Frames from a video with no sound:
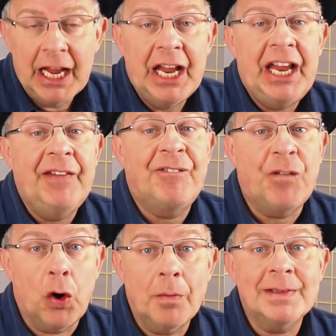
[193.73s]
He
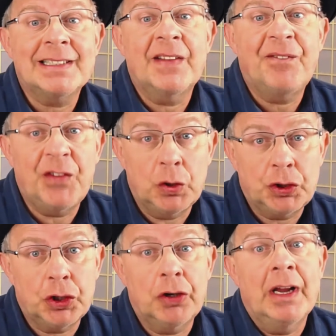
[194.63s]
forms the
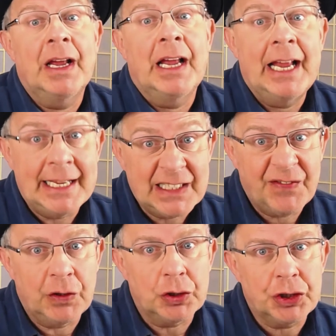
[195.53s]
future, his
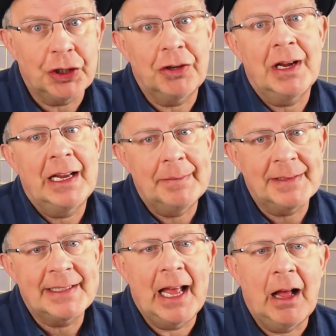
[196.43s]
future,
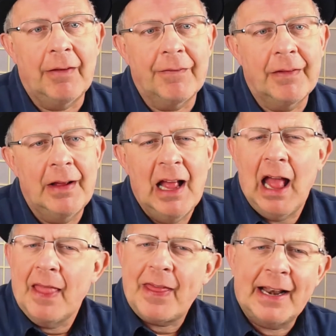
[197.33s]
himself.
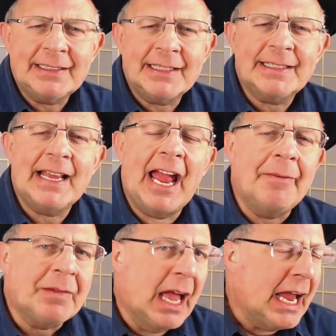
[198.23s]
That is to
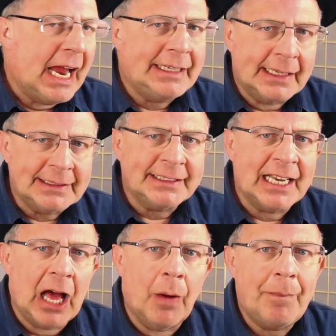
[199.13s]
say, he doesn't
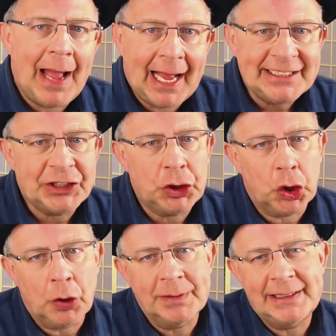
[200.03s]
allow past
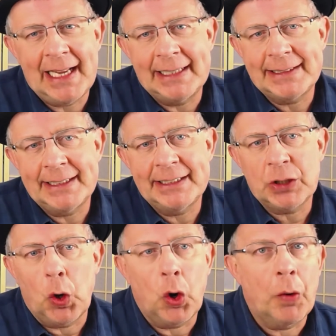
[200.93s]
circumstances
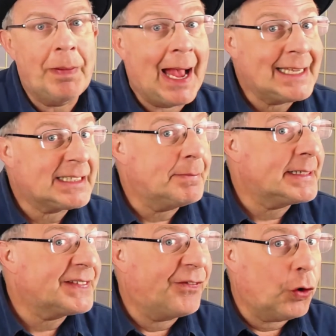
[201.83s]
or past
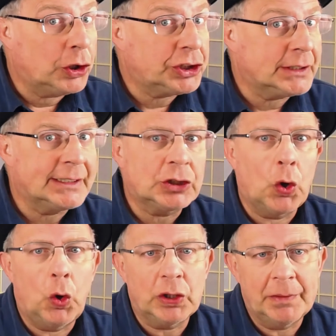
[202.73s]
misfortunes to
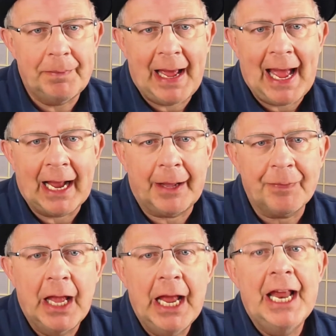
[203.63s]
hold him back.
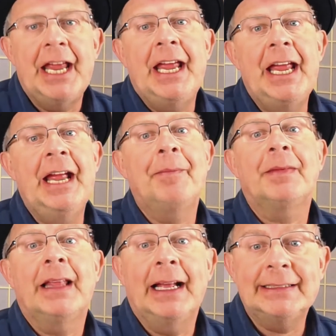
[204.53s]
He
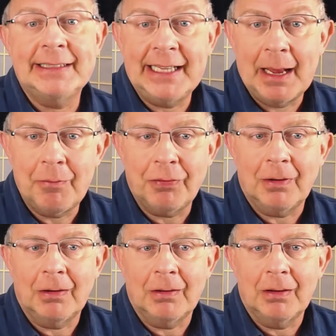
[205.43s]
is the
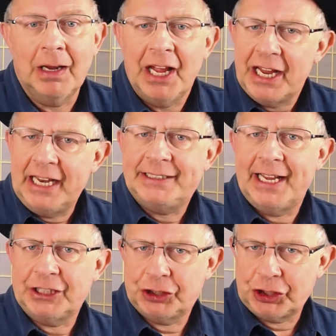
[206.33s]
Emperor. He
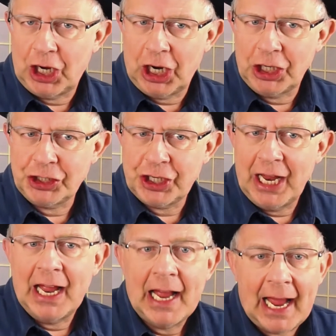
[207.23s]
takes charge
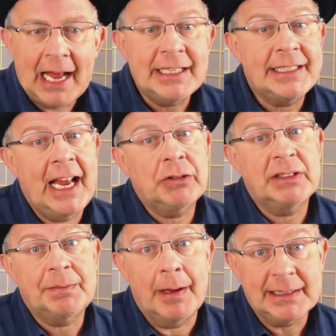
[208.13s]
and takes
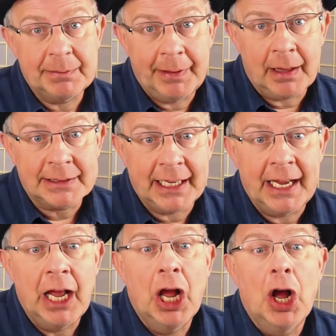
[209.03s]

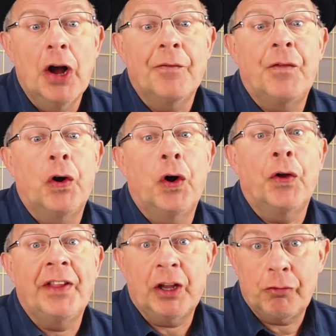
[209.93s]
responsibility for
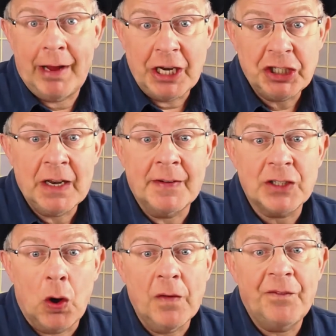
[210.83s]
the creation of his
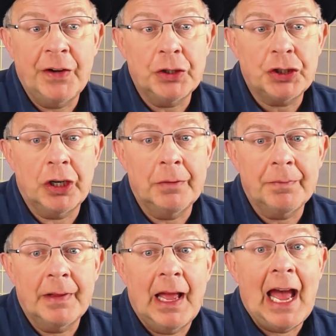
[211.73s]
own future,
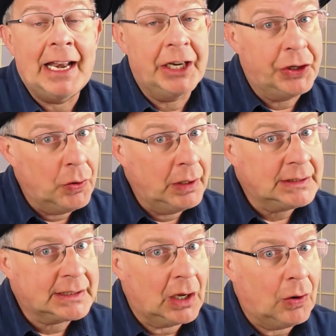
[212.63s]
and in doing
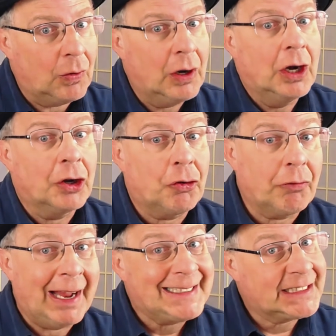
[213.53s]
so,
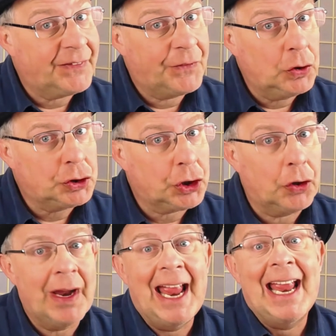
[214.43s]
creates the
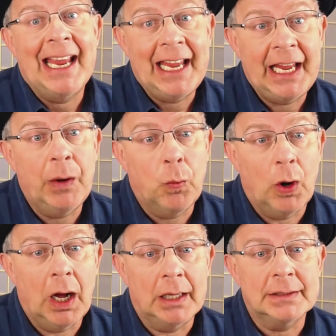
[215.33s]
future he
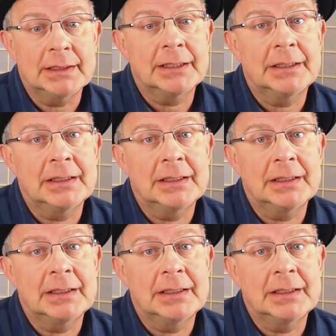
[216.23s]
wants.